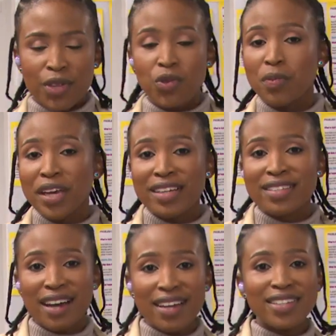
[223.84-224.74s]
It will be
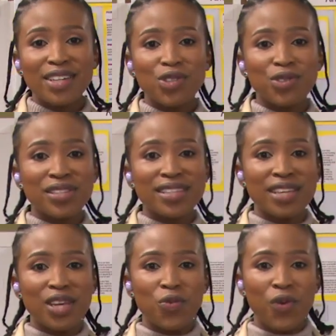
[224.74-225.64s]
exciting to
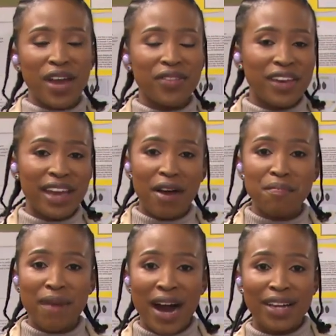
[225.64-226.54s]
see where the
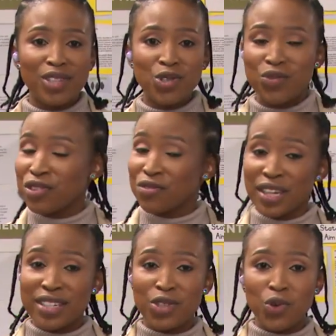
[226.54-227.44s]
young minds who've
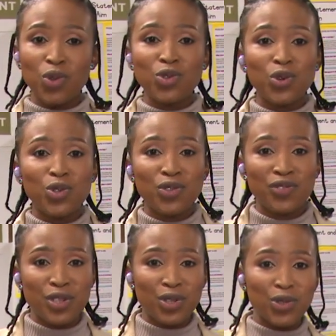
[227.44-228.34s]
invented all sorts of
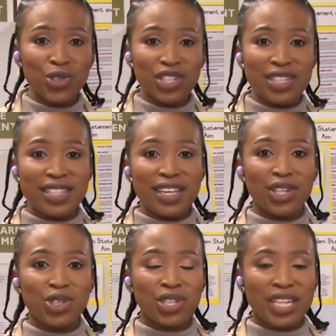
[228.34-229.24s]
solutions here
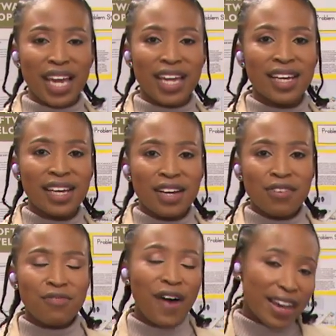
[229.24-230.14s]
today
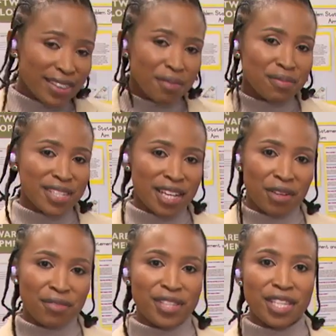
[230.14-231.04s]
find
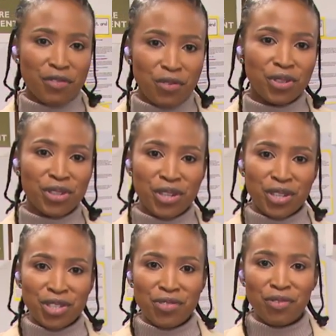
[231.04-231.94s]
themselves several
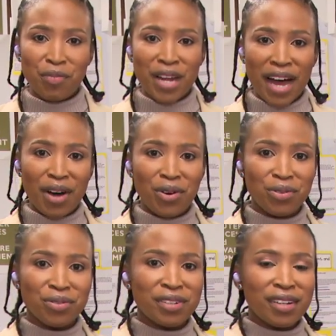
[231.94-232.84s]
years from now.
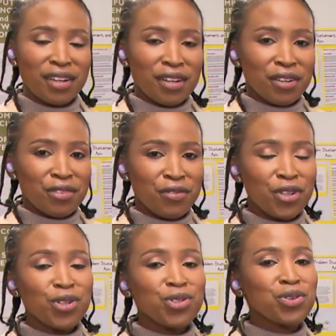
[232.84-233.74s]
For
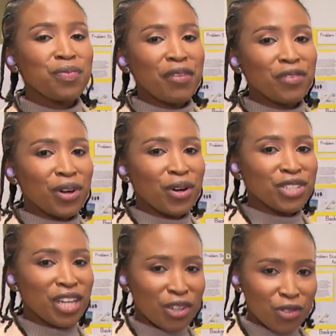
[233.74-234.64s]
Newzroom Afrika on
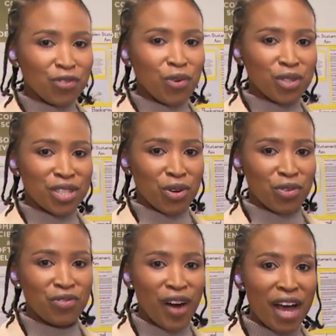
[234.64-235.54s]
Channel
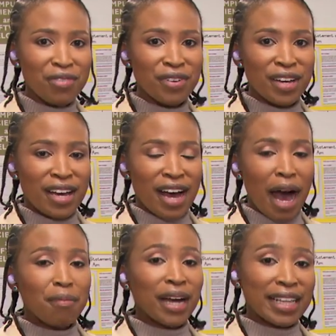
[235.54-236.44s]
405,
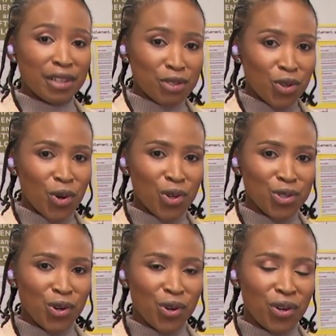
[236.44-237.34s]
I'm Katleho
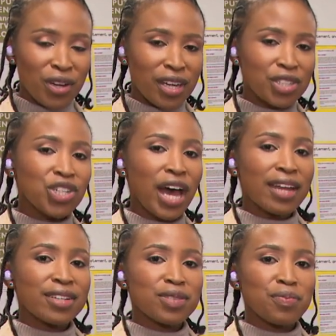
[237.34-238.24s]
Sekhotho in
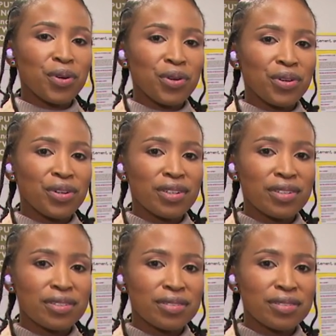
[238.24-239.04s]
Johannesburg.